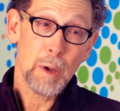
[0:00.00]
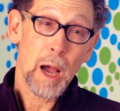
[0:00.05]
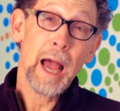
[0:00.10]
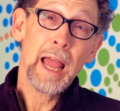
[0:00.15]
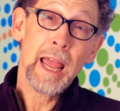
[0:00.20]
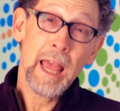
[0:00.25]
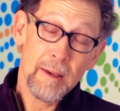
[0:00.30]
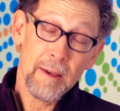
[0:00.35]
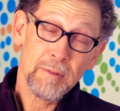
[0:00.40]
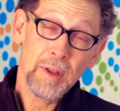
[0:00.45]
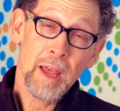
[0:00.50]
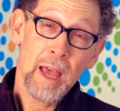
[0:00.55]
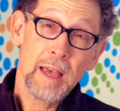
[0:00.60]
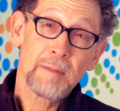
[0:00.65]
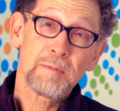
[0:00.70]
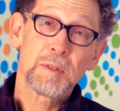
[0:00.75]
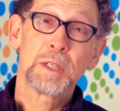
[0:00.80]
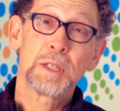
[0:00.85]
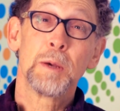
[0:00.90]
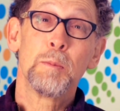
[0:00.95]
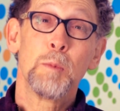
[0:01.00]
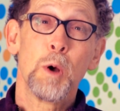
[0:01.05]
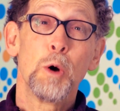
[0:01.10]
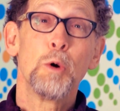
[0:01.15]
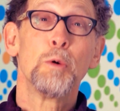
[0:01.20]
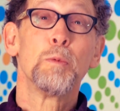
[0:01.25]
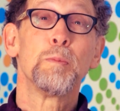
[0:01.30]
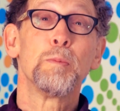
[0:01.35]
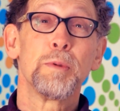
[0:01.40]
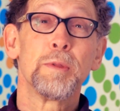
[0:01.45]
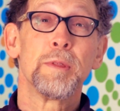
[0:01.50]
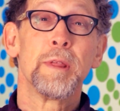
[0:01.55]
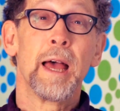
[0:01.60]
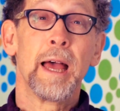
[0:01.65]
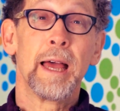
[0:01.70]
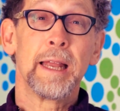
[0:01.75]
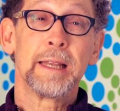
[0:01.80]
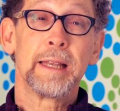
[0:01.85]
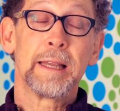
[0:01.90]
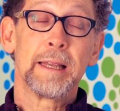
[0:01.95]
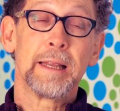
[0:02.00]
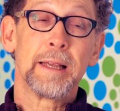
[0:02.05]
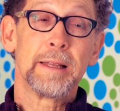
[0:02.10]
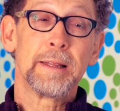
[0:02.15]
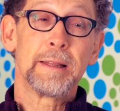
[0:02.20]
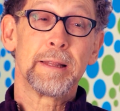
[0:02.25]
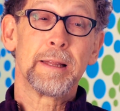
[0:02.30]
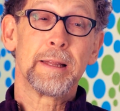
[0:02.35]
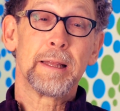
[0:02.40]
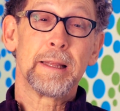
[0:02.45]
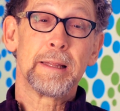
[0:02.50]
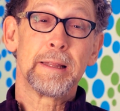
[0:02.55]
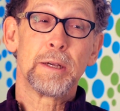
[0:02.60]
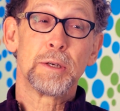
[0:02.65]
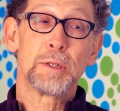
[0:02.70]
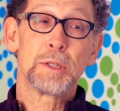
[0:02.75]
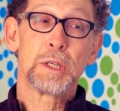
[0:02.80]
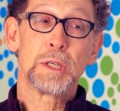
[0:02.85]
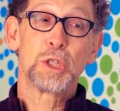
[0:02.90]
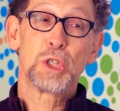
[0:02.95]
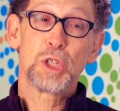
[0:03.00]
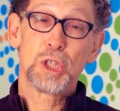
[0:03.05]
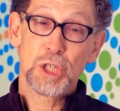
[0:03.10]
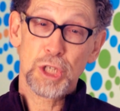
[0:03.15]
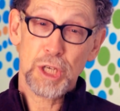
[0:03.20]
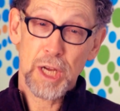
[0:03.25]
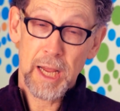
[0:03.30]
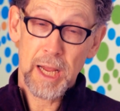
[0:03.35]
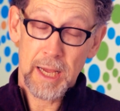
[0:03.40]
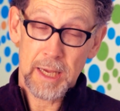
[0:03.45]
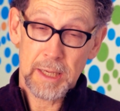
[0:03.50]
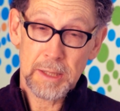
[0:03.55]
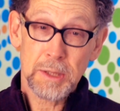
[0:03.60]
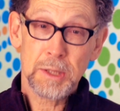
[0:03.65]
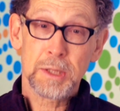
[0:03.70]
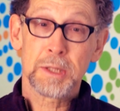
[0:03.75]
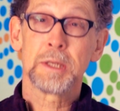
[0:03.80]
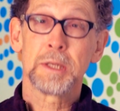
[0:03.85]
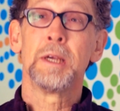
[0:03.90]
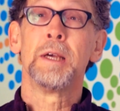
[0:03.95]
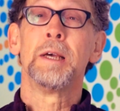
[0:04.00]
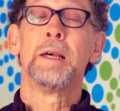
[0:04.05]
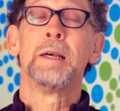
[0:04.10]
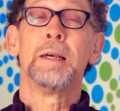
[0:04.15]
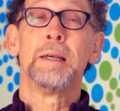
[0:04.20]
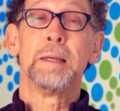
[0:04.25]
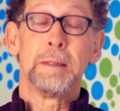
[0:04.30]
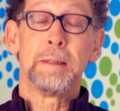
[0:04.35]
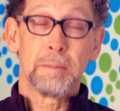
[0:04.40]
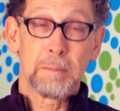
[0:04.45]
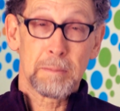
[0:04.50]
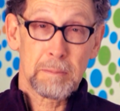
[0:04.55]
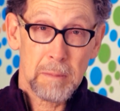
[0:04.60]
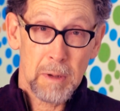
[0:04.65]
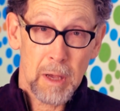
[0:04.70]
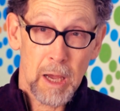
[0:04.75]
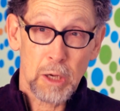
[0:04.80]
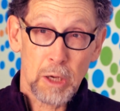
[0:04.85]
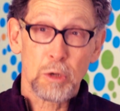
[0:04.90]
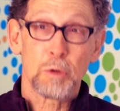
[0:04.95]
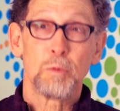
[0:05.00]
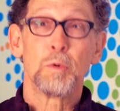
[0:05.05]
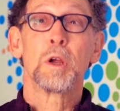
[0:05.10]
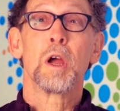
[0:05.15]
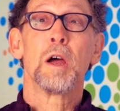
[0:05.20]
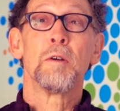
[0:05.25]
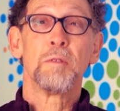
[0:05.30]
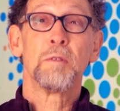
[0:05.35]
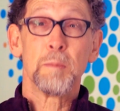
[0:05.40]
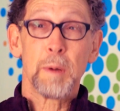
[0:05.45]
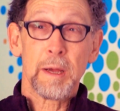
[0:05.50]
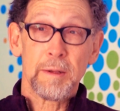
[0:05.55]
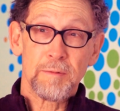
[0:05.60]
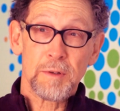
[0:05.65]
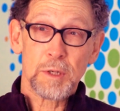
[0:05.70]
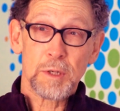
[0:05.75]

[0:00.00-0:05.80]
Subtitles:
I have to have some hope that there's a chance I could recover my